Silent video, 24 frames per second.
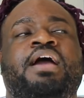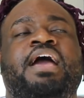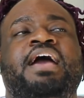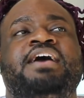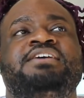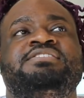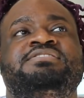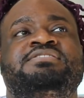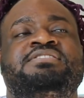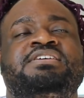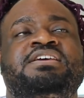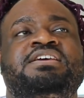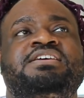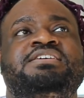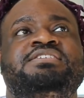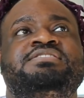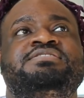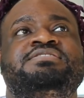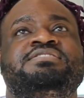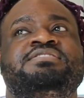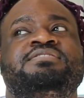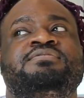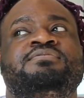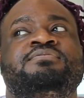as
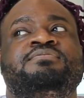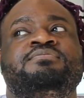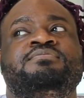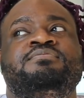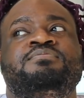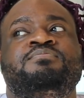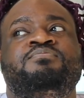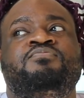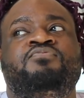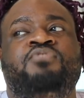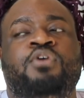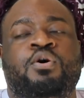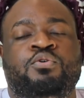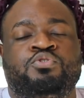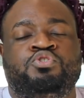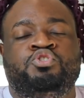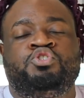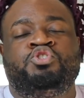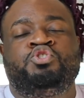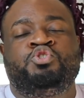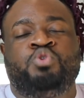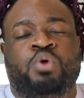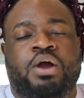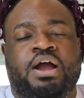these
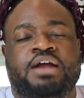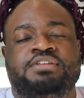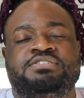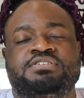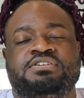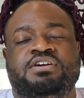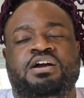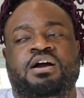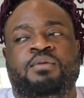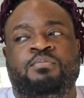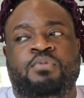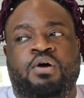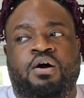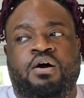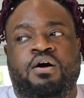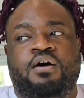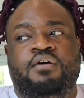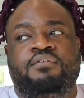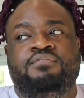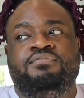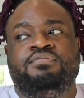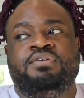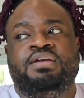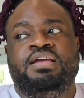folks try to come
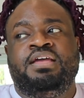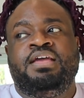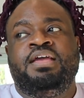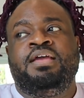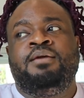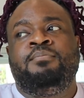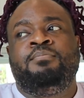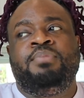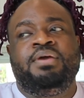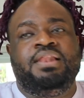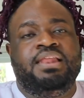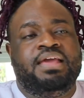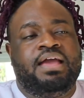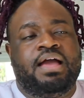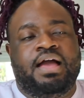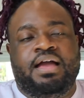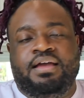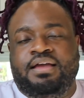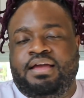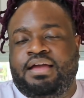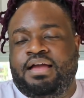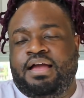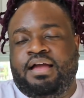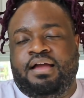off, Billie
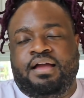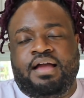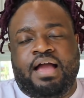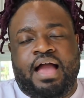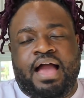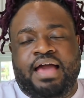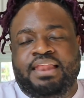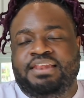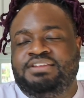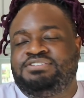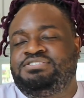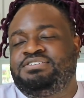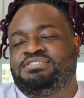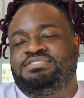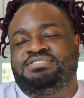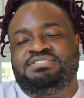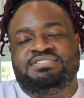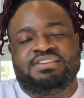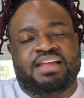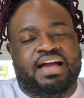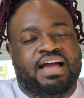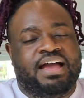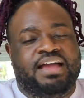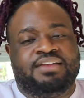Eilish is
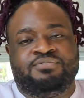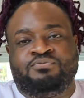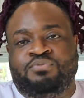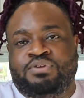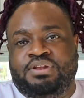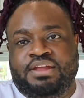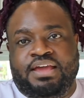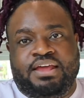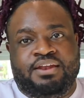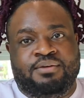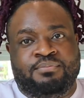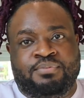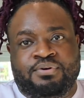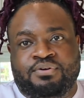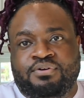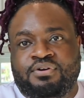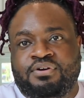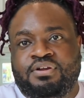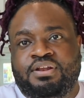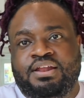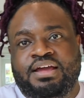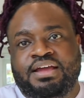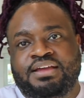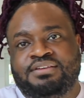not relatable,
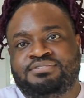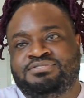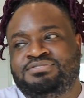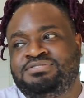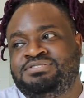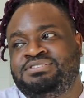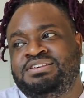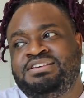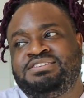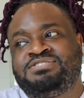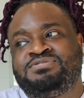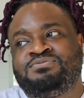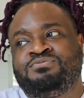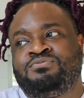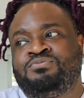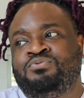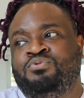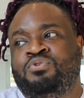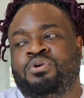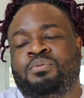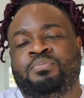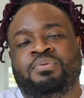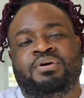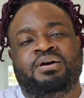girl. Like, sis
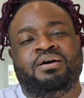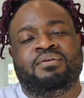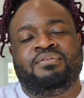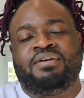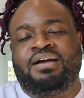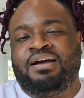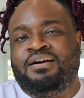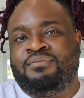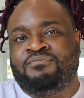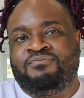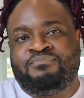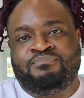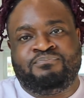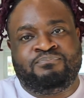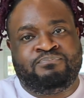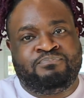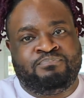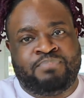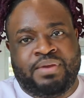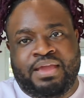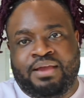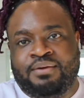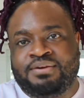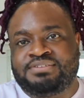grew up, her
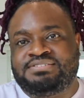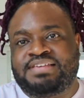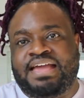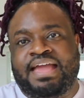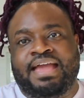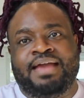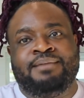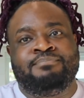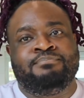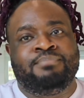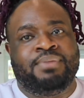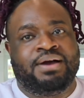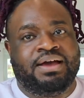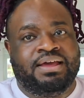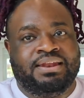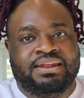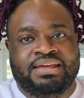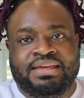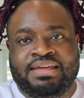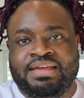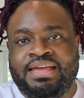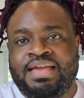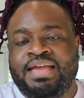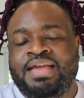parents had
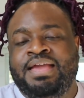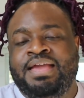money.